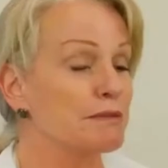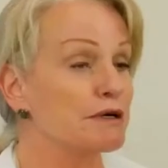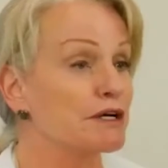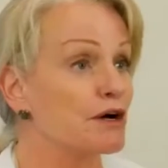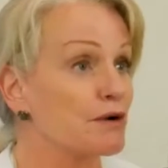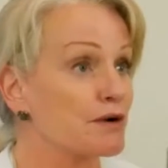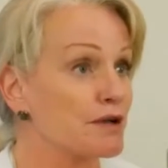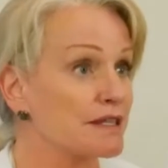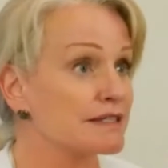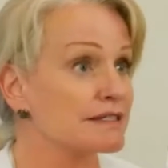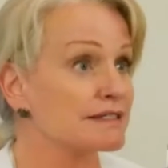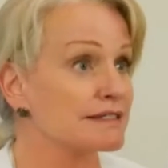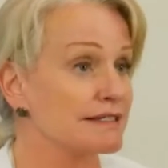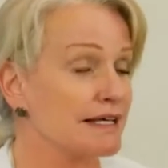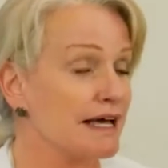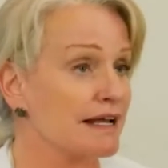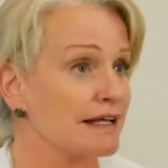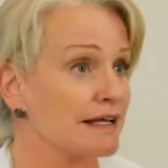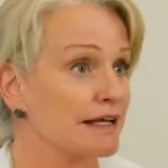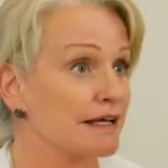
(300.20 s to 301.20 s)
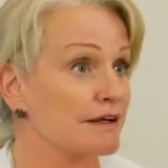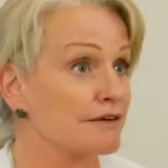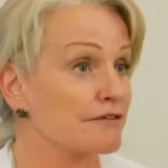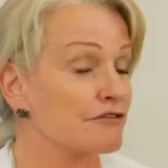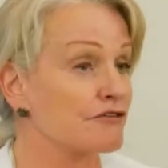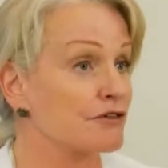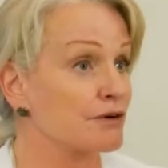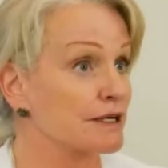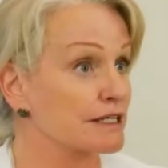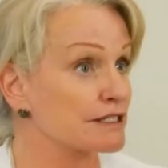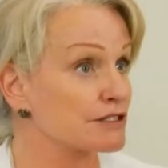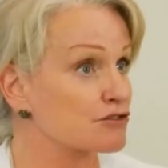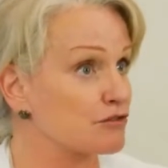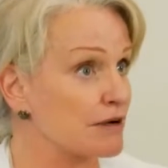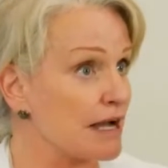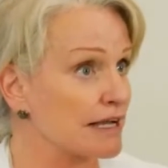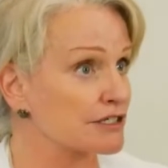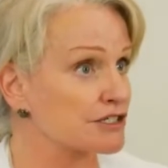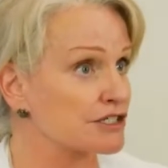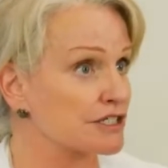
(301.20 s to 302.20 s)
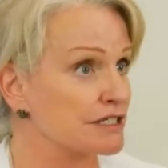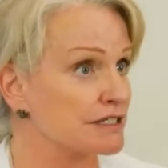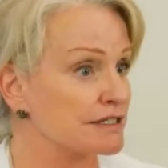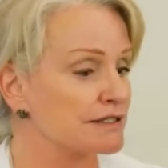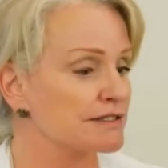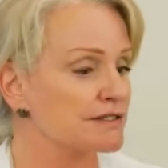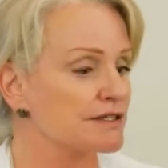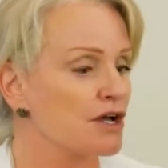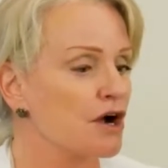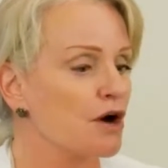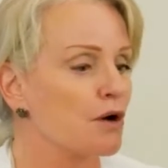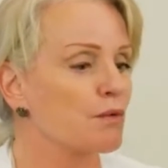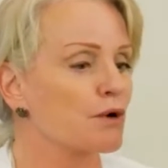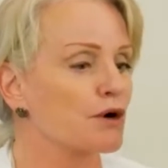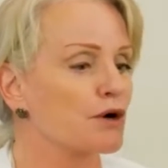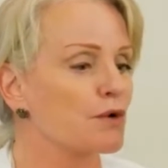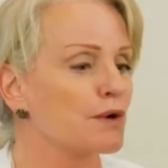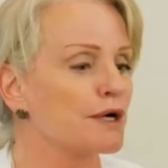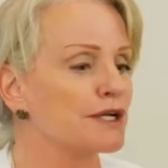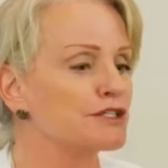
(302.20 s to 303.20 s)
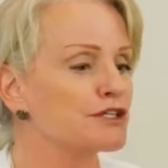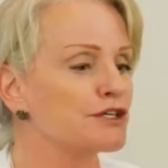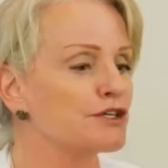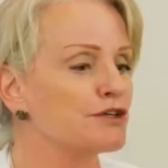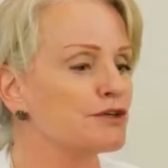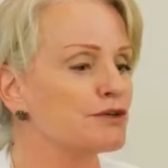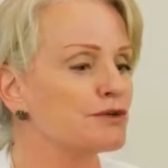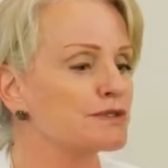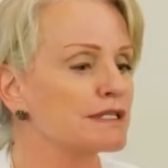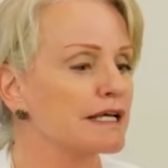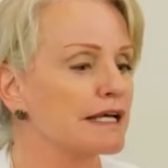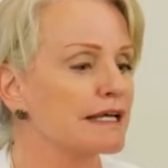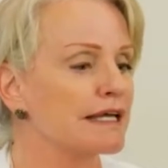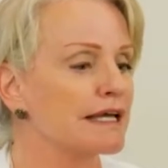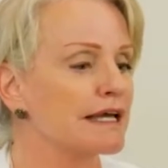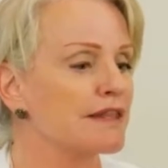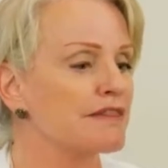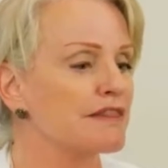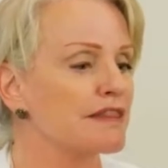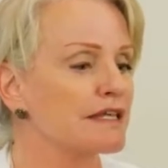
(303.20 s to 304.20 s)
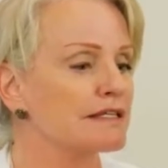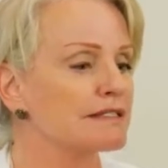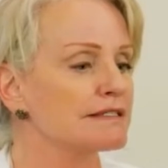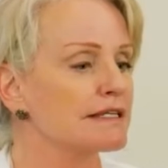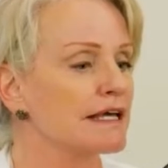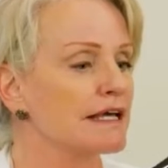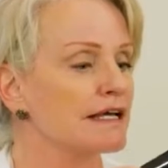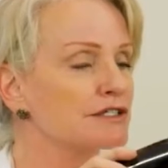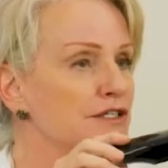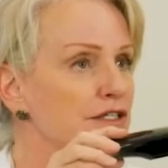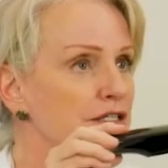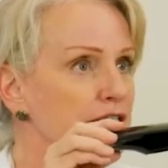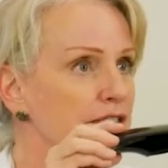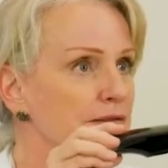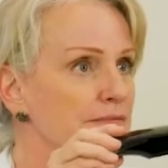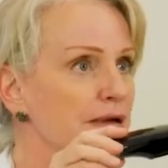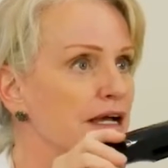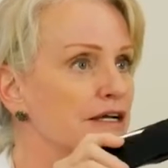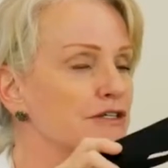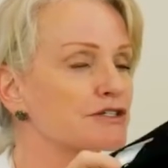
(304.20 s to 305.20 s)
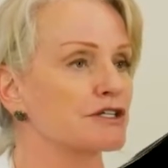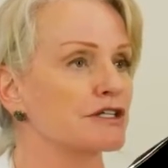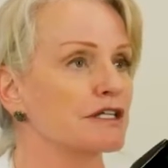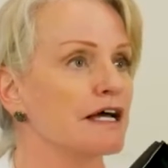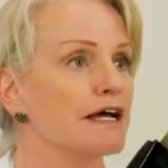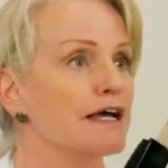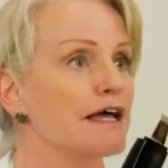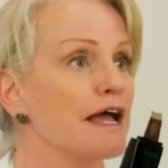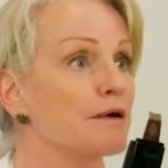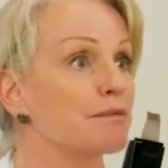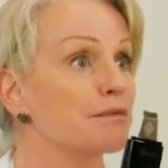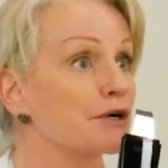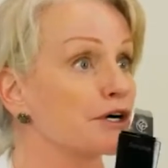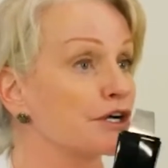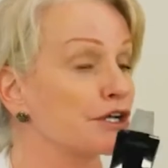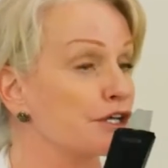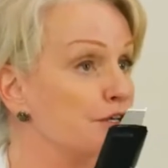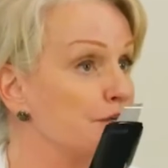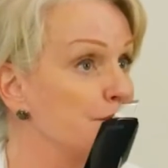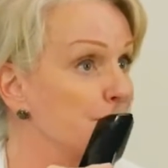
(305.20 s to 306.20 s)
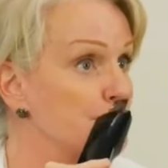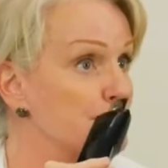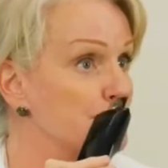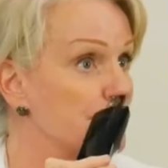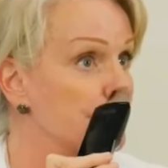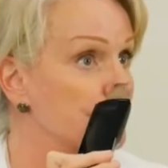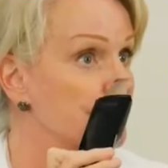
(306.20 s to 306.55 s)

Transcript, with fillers: When we go to the setting for extractions, we're going to use again this edge of the spatula, and we're going to use